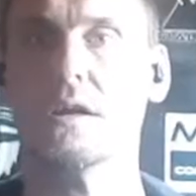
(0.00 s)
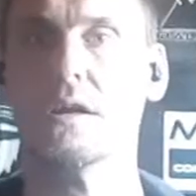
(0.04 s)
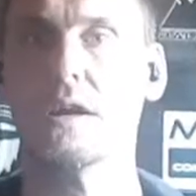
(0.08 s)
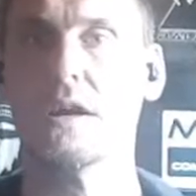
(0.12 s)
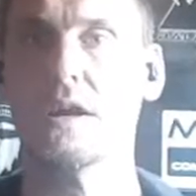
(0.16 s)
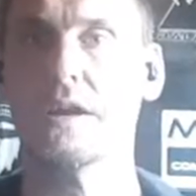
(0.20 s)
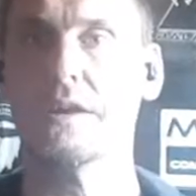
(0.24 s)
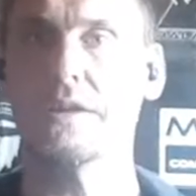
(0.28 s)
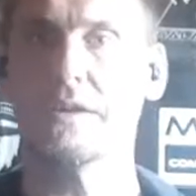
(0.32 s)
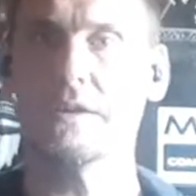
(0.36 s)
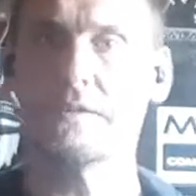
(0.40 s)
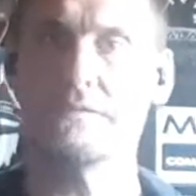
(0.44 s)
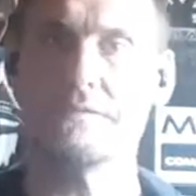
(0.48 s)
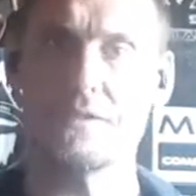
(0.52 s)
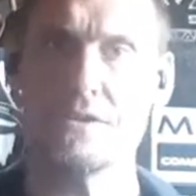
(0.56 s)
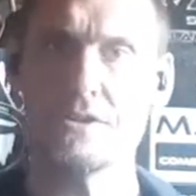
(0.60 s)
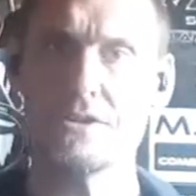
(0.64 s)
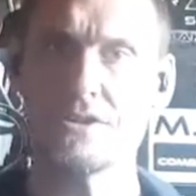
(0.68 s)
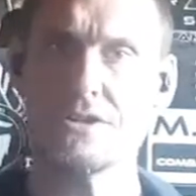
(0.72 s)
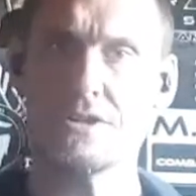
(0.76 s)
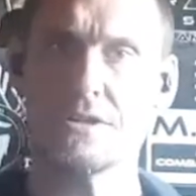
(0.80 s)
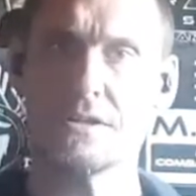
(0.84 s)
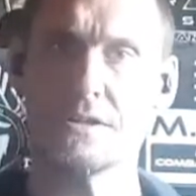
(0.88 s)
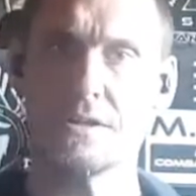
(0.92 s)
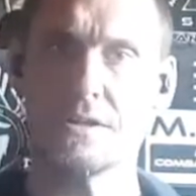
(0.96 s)
And then
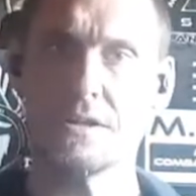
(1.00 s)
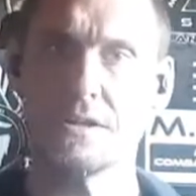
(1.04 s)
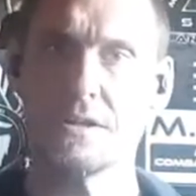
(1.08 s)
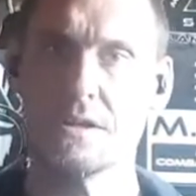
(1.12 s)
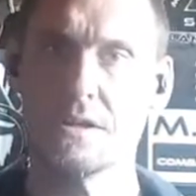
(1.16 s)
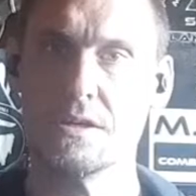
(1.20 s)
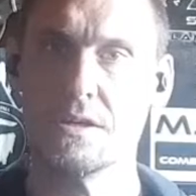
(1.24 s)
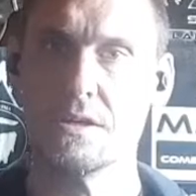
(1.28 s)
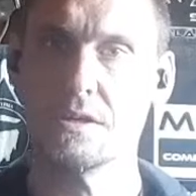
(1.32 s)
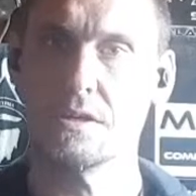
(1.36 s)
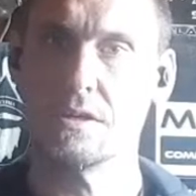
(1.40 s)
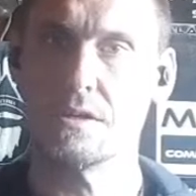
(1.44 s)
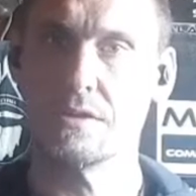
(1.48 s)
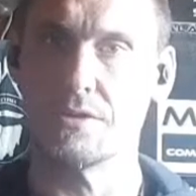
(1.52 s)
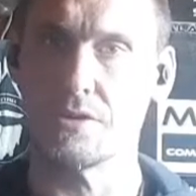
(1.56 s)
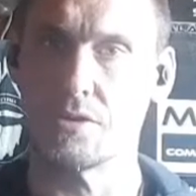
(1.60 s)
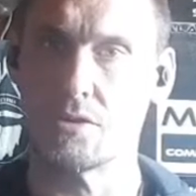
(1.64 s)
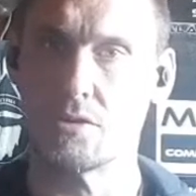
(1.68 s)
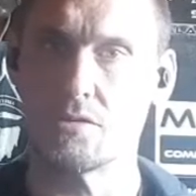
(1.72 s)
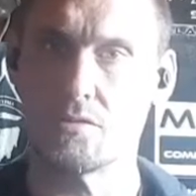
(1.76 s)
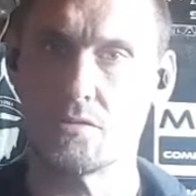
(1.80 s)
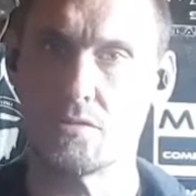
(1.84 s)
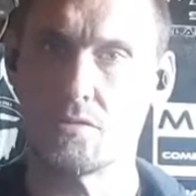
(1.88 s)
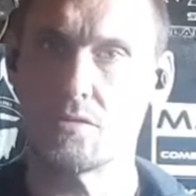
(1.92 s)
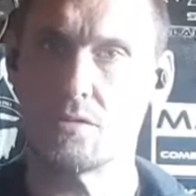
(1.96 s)
eventually, the
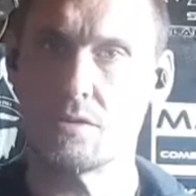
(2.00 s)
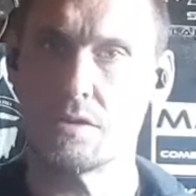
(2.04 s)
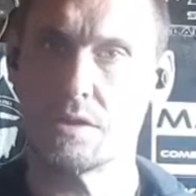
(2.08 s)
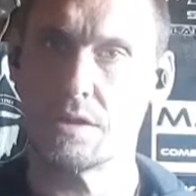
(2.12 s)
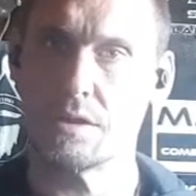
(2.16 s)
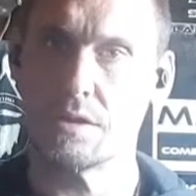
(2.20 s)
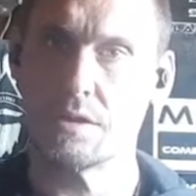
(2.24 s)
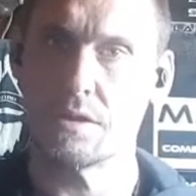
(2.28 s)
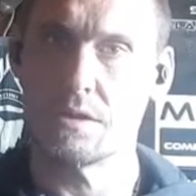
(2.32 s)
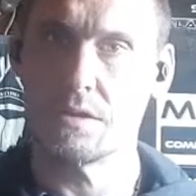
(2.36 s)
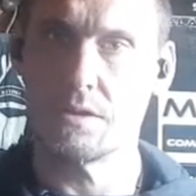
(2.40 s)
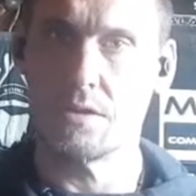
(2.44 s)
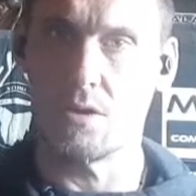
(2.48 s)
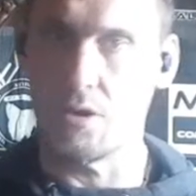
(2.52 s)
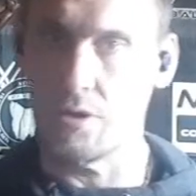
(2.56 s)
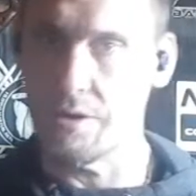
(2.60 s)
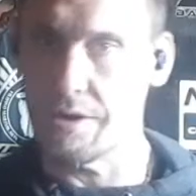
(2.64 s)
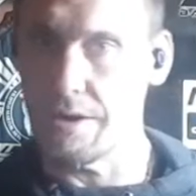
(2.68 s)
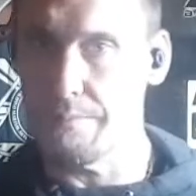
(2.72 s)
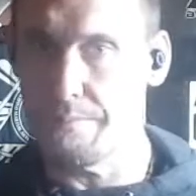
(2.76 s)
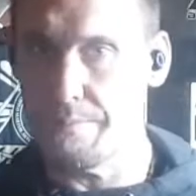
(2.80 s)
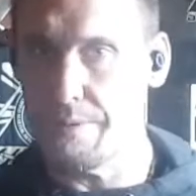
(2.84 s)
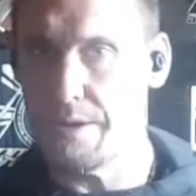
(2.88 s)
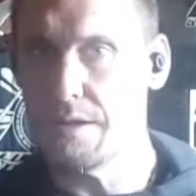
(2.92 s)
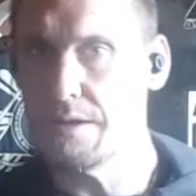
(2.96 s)
crawling on our
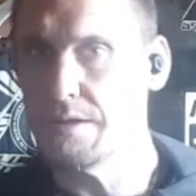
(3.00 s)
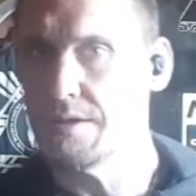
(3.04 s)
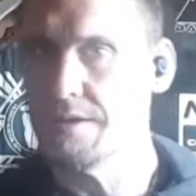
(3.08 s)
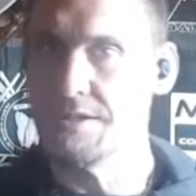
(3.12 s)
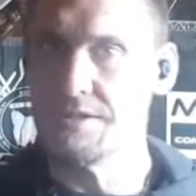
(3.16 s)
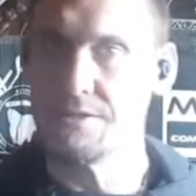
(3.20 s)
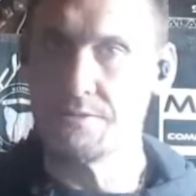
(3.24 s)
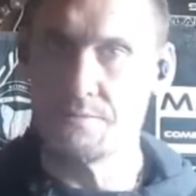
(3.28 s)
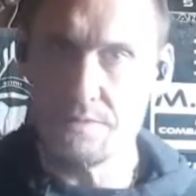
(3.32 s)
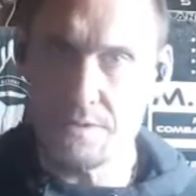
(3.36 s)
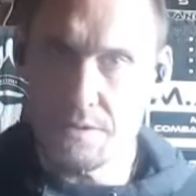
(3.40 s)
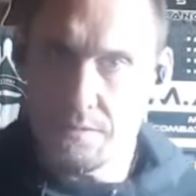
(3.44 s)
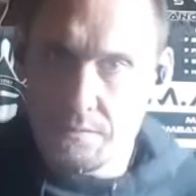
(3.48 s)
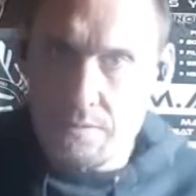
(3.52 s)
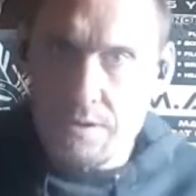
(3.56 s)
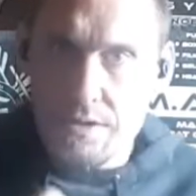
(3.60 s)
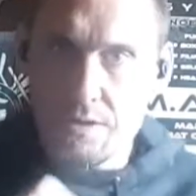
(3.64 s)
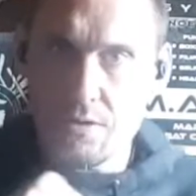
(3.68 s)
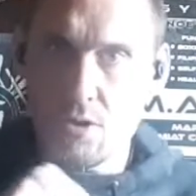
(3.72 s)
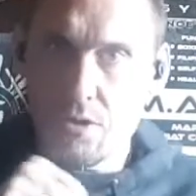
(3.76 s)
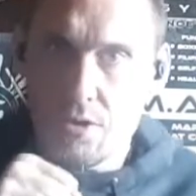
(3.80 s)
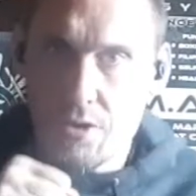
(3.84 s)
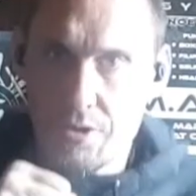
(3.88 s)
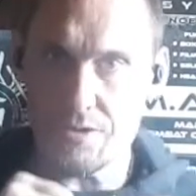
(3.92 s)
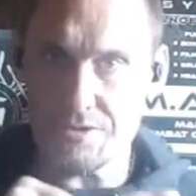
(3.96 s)
bellies, we
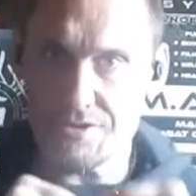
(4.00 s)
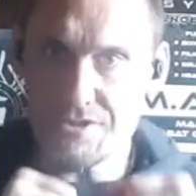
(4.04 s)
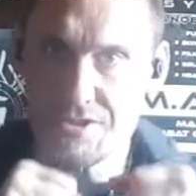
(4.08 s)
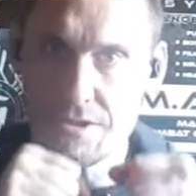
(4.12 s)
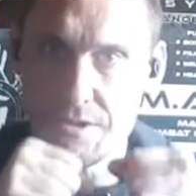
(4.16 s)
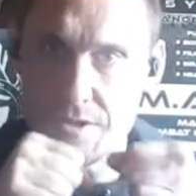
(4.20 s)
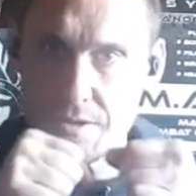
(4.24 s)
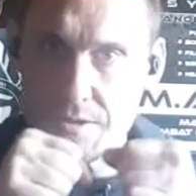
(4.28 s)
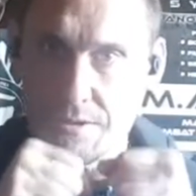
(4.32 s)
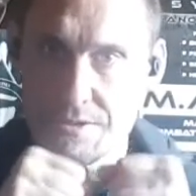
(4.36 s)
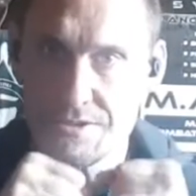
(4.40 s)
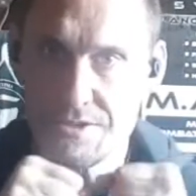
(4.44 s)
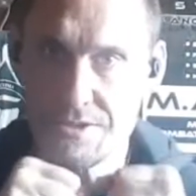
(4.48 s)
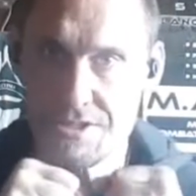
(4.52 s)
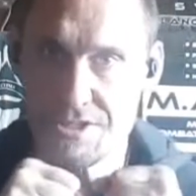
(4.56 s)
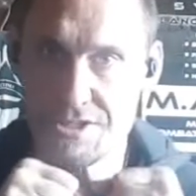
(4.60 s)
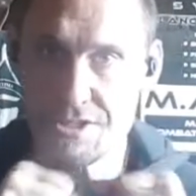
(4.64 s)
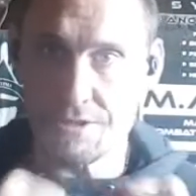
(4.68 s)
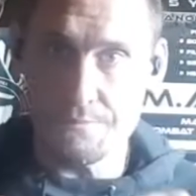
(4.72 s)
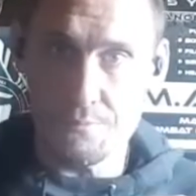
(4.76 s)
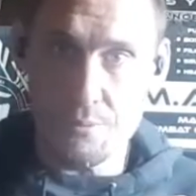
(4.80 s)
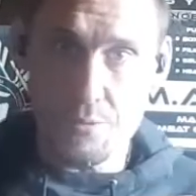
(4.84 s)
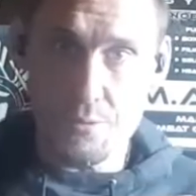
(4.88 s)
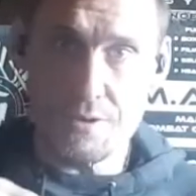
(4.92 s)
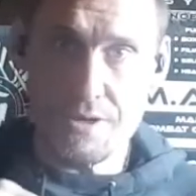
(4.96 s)
learn to
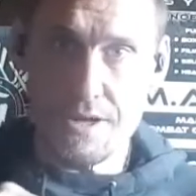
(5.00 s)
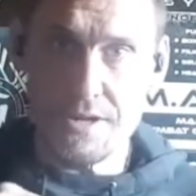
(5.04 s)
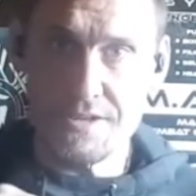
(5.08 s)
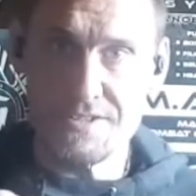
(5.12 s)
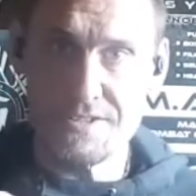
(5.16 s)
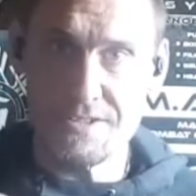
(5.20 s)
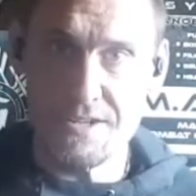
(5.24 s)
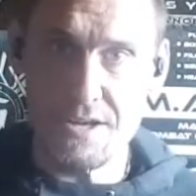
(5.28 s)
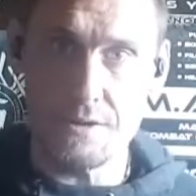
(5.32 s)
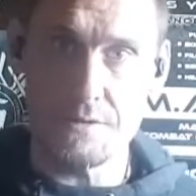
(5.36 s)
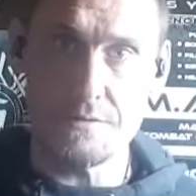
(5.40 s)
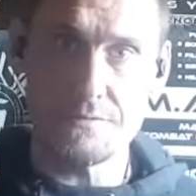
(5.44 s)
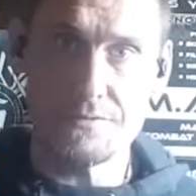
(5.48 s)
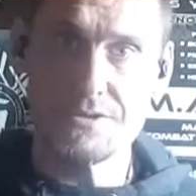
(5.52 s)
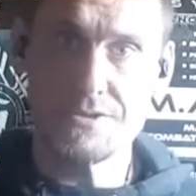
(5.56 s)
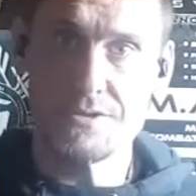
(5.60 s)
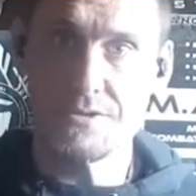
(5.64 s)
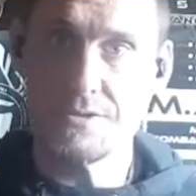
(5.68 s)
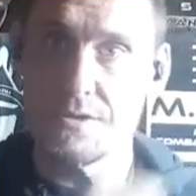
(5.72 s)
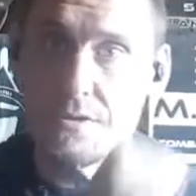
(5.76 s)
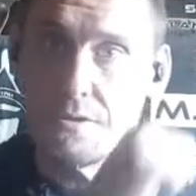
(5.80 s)
support ourselves,